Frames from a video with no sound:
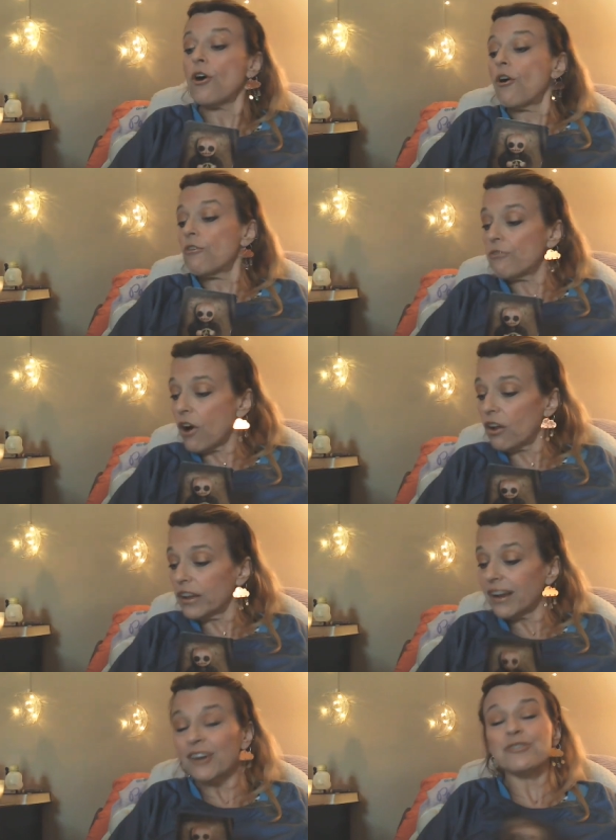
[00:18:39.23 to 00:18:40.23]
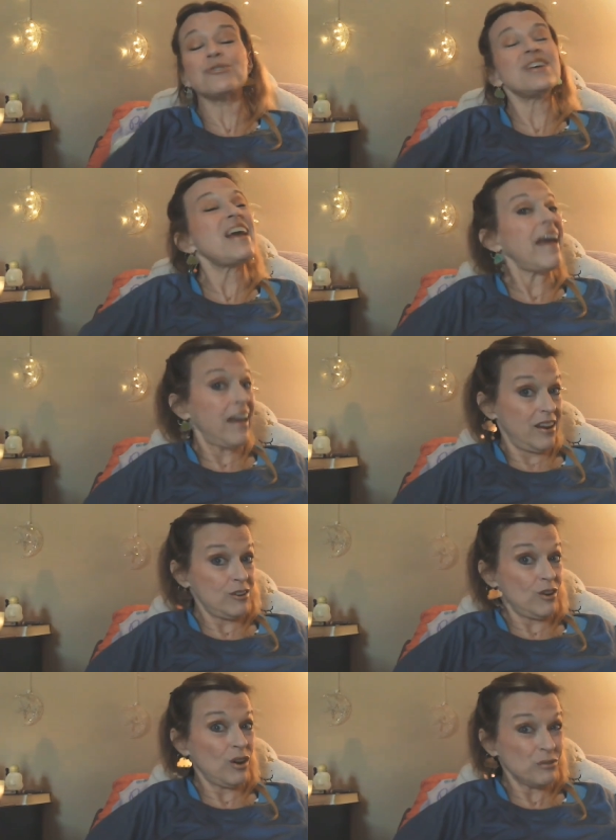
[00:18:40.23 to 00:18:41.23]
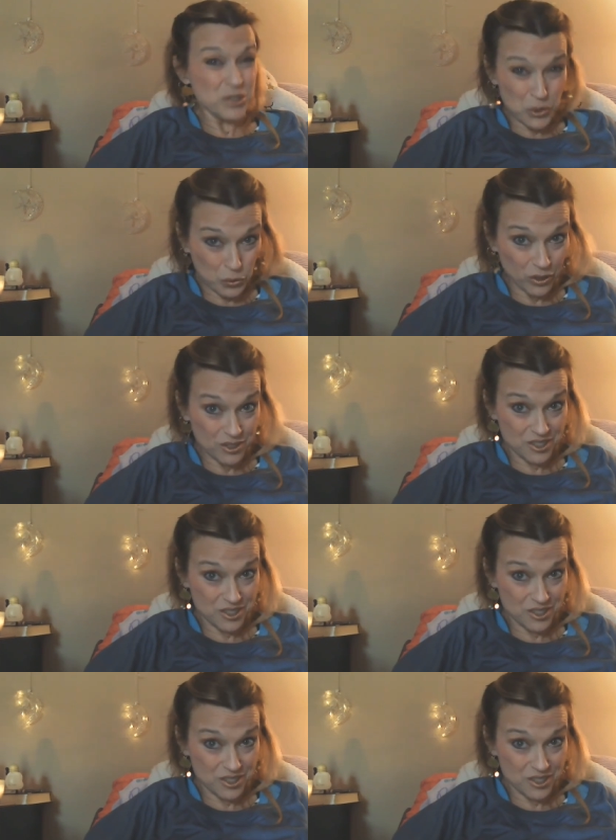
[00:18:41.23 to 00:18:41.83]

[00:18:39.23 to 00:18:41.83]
falling under the Eight of Swords.